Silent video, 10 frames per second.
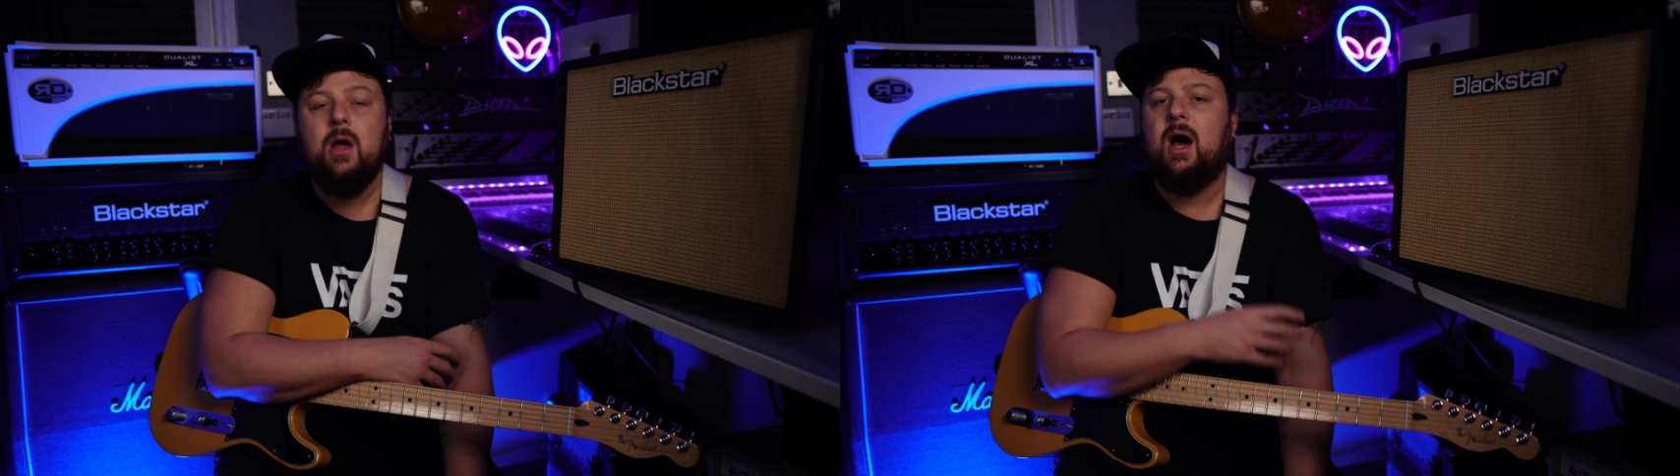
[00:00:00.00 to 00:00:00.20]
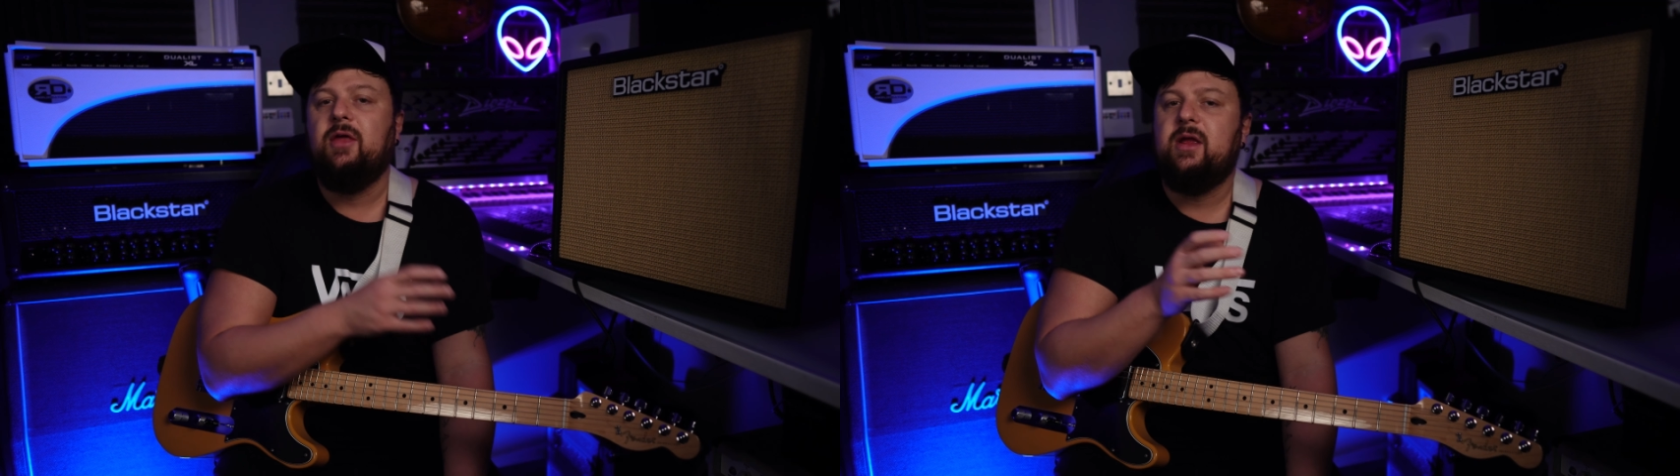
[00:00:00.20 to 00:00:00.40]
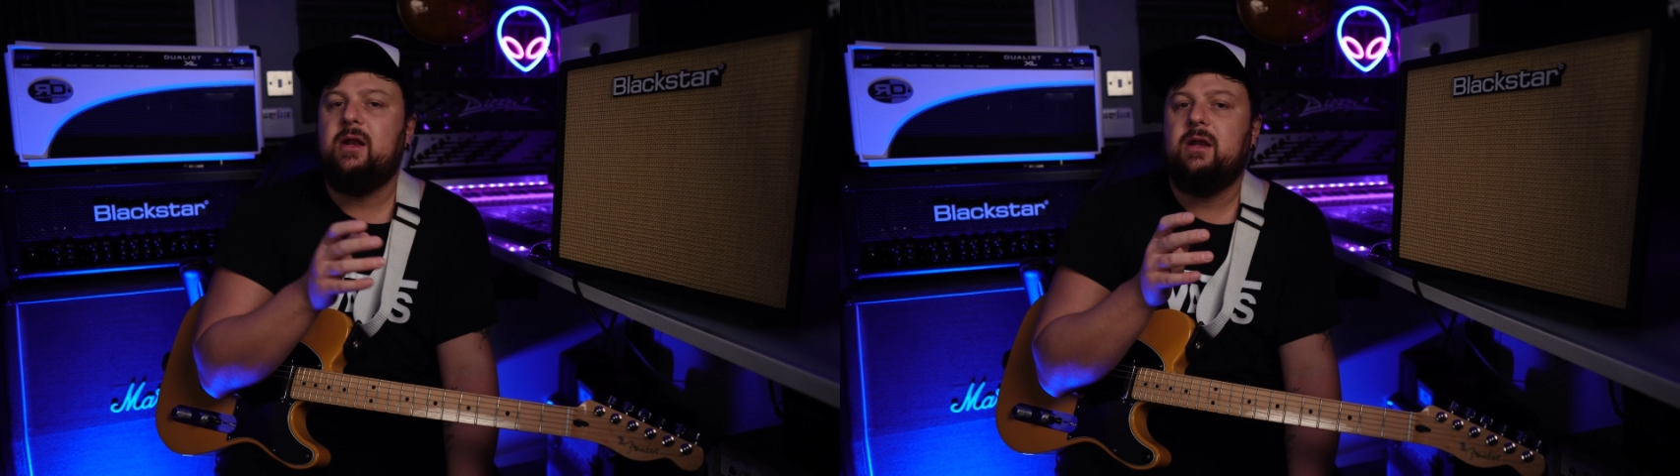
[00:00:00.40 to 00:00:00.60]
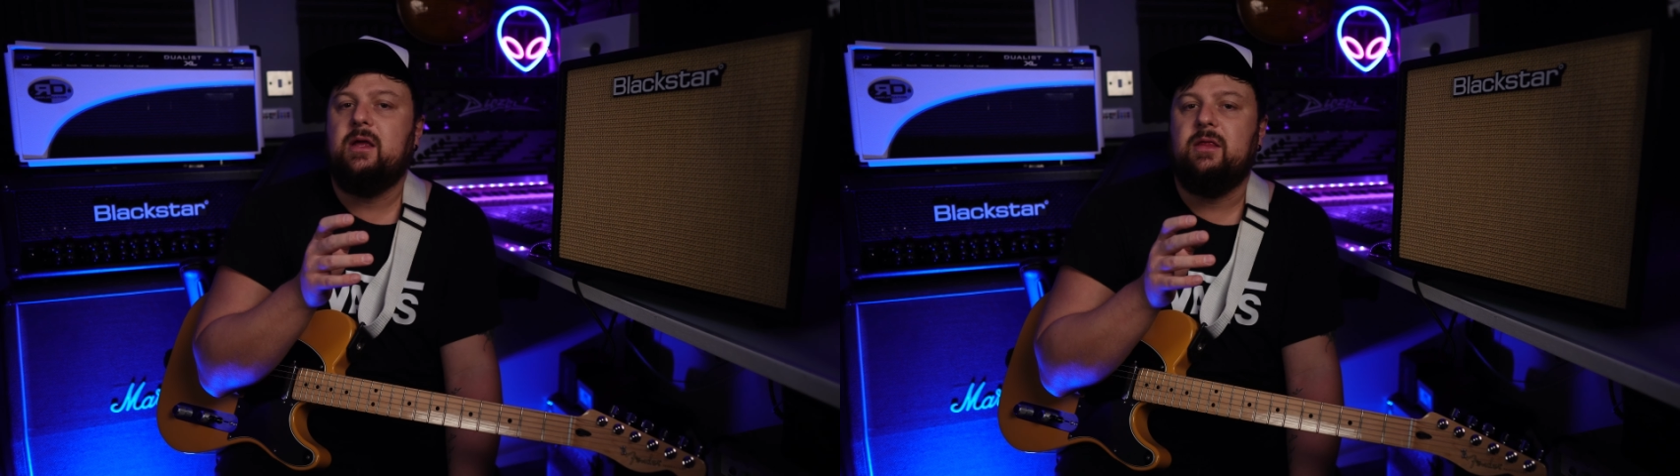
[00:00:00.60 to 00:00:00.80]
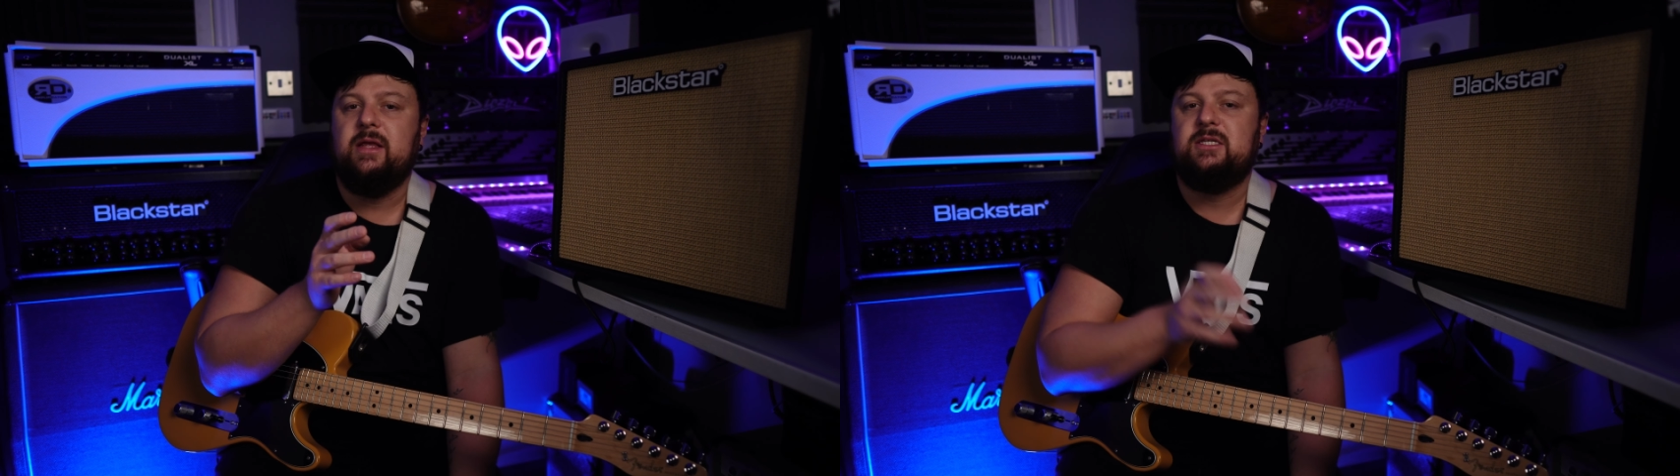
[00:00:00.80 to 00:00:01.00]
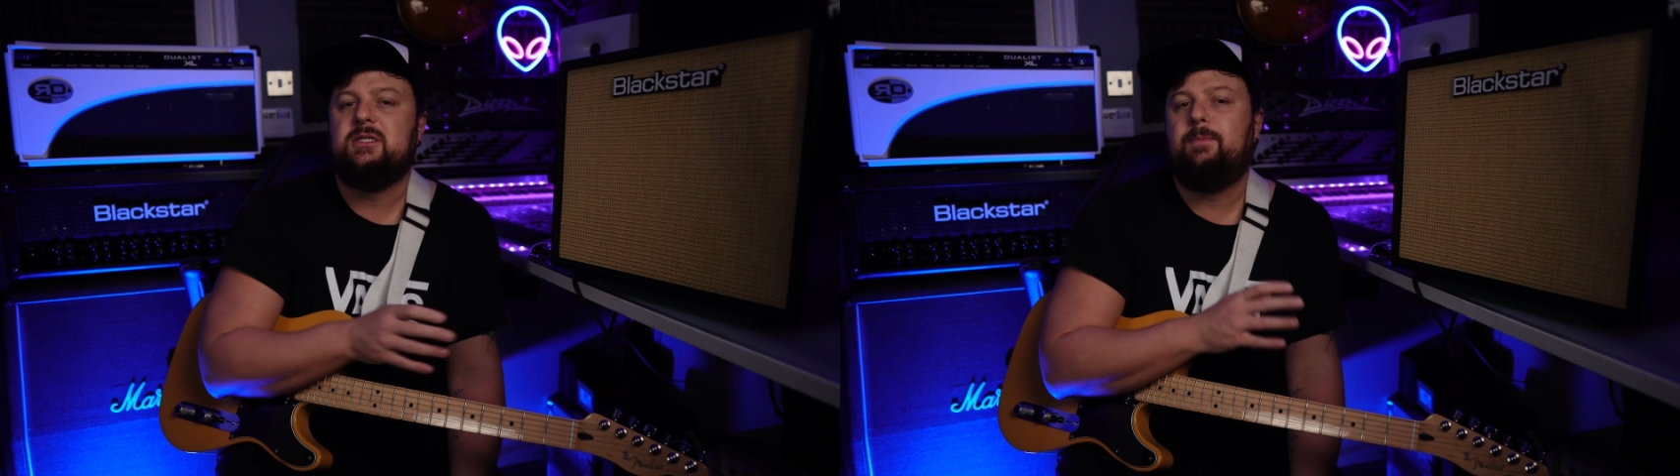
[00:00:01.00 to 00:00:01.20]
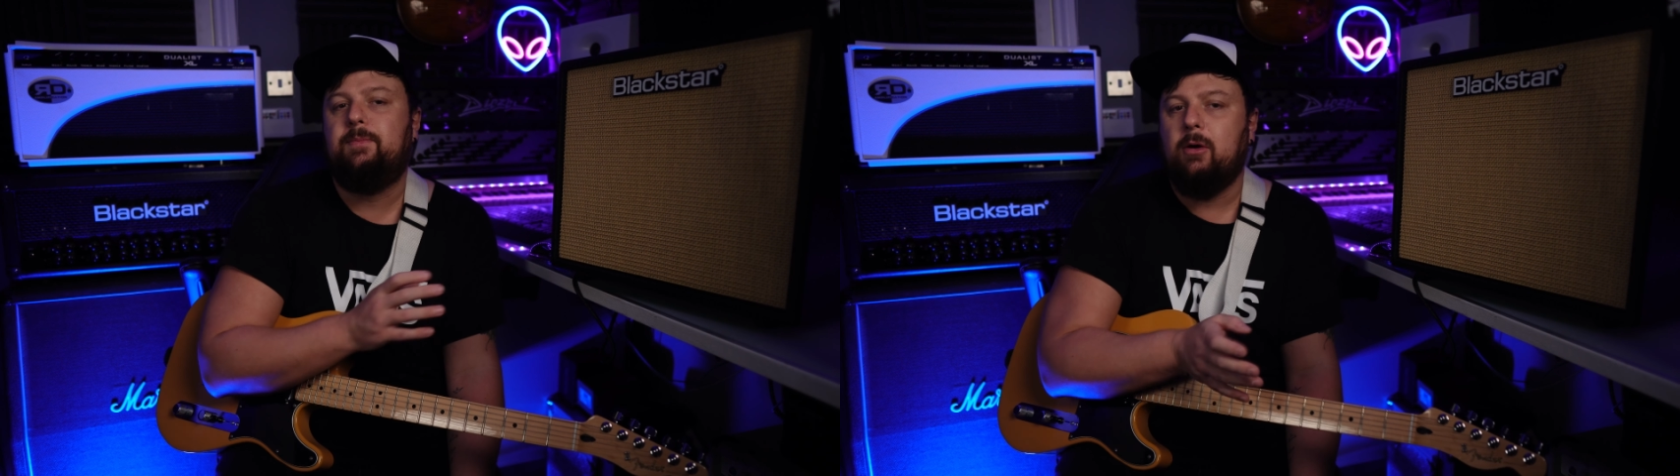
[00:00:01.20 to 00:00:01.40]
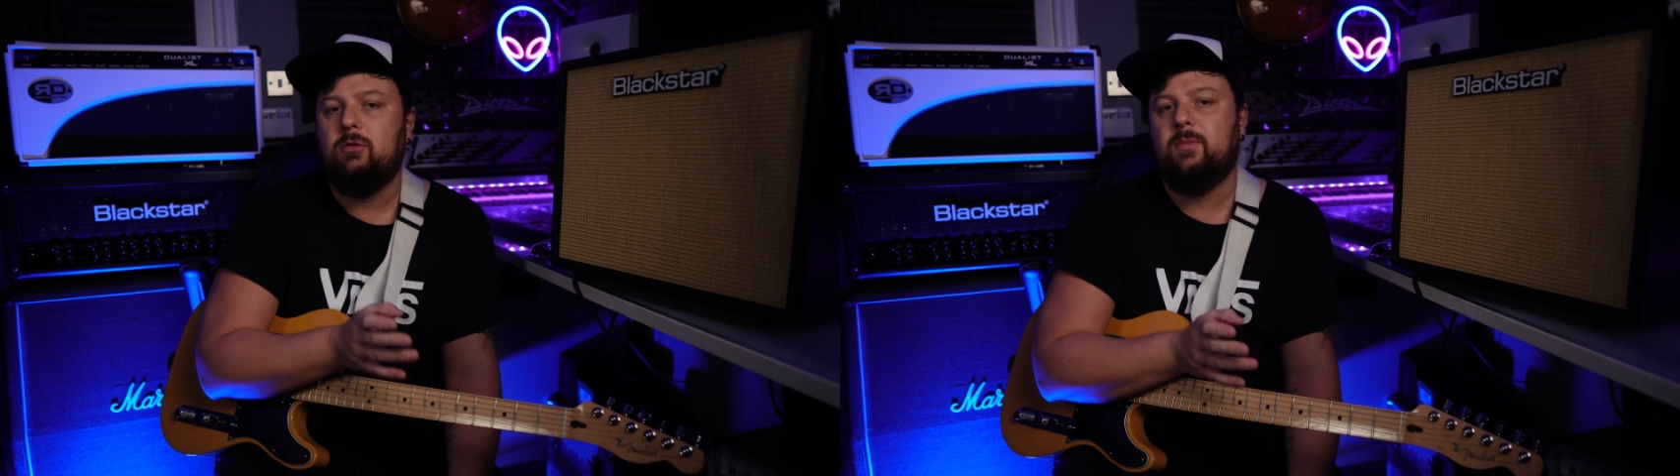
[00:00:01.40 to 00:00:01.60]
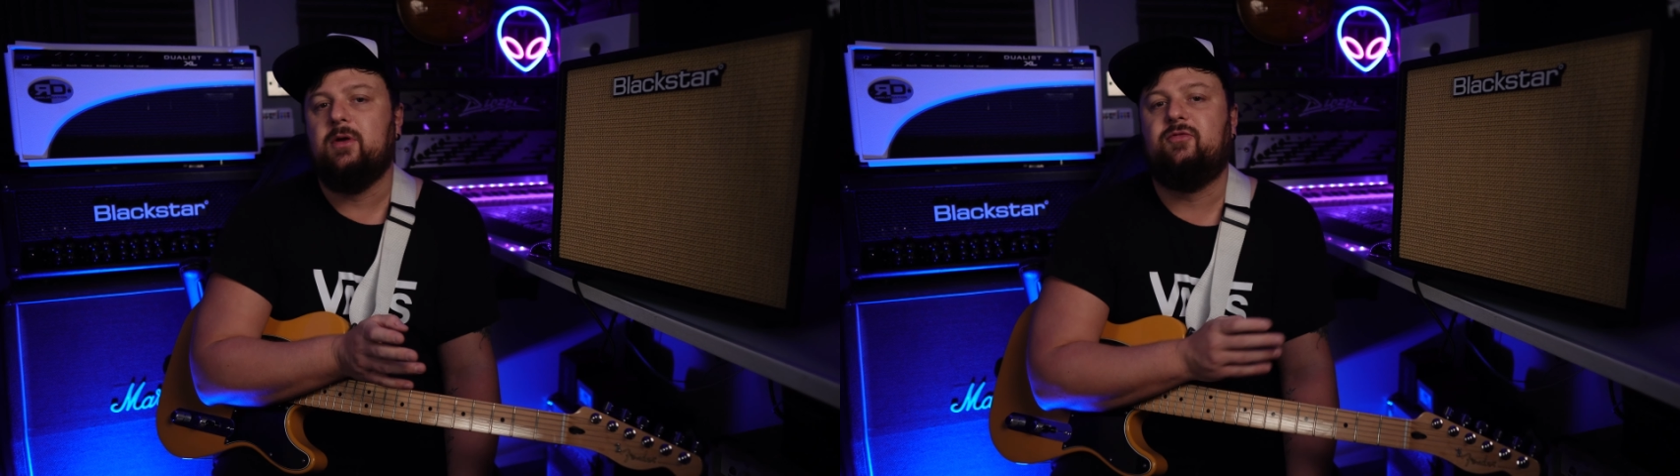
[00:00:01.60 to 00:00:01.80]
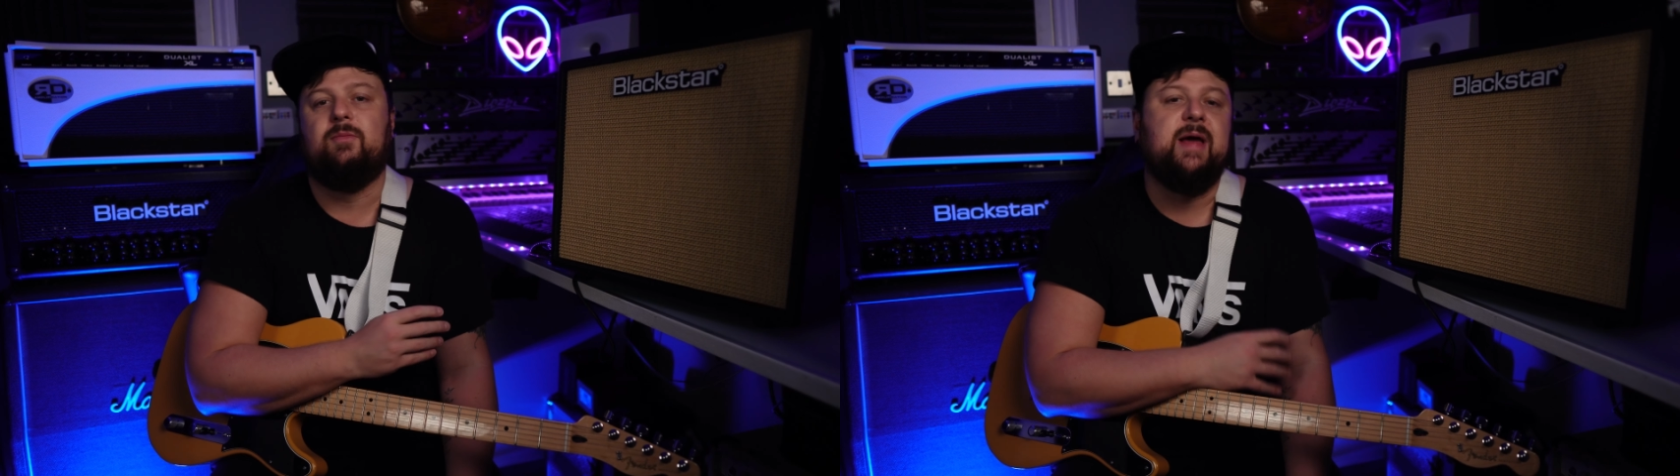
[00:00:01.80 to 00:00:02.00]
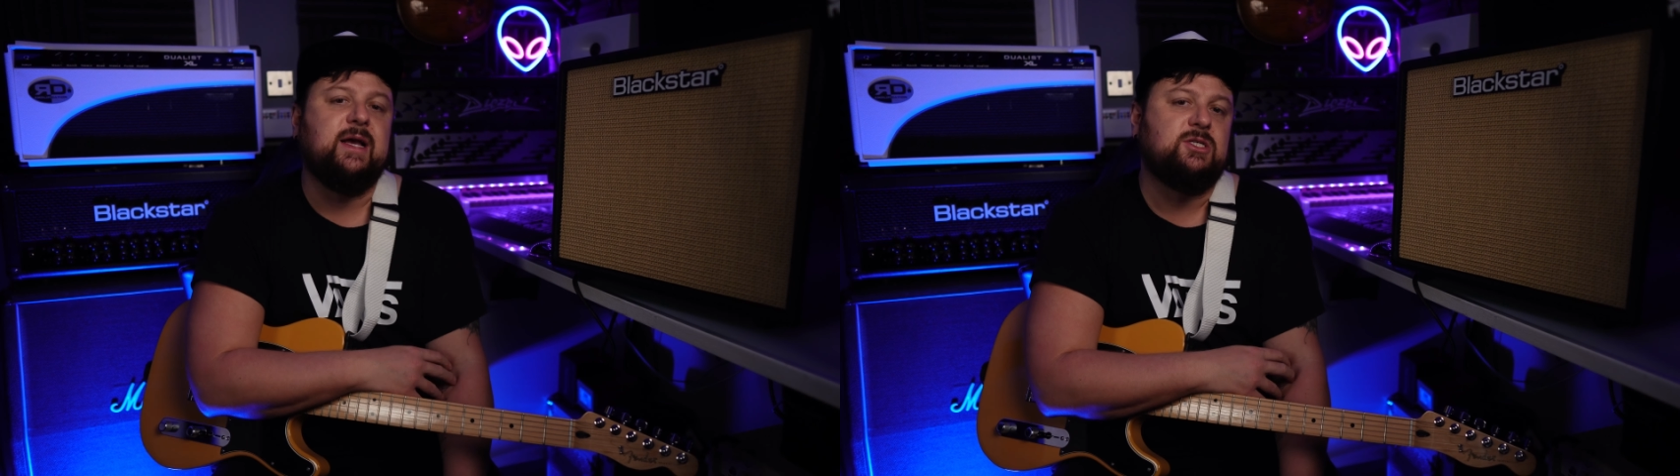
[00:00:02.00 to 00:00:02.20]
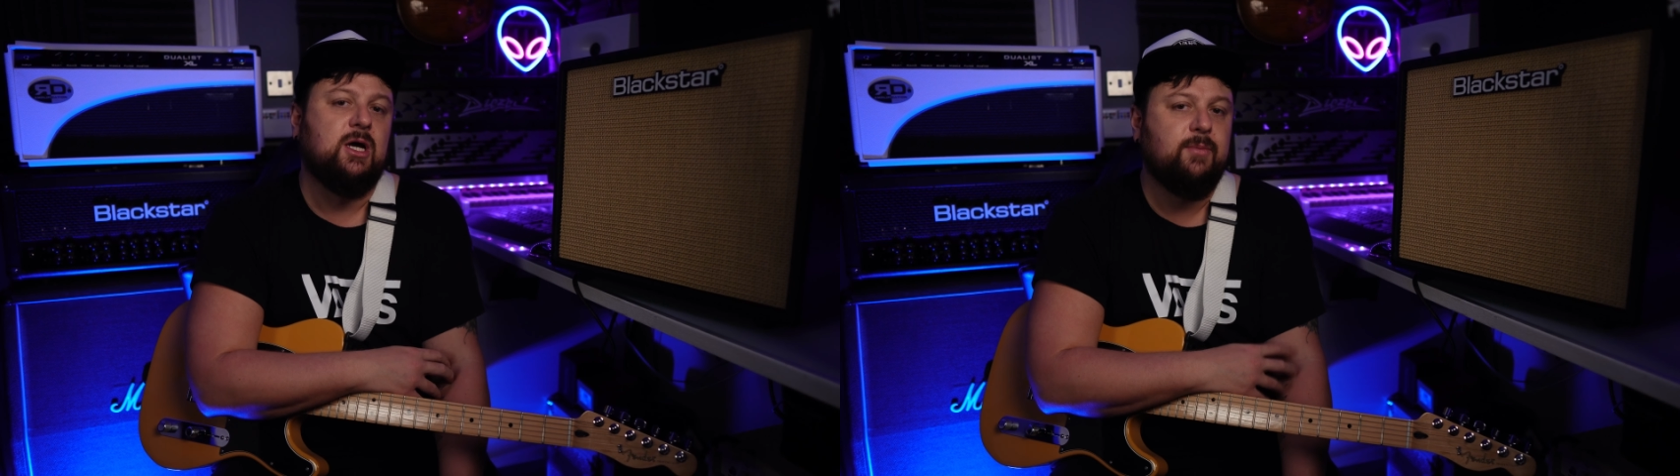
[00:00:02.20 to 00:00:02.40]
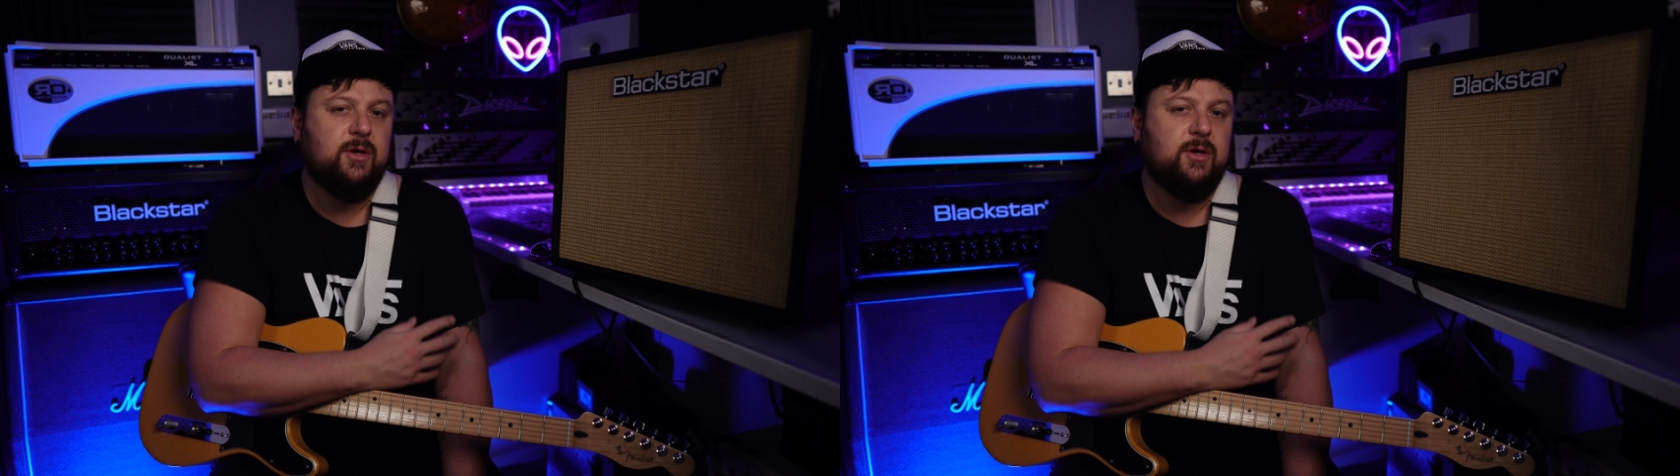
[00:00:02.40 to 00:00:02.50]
I think that this is a bold move from Blackstar,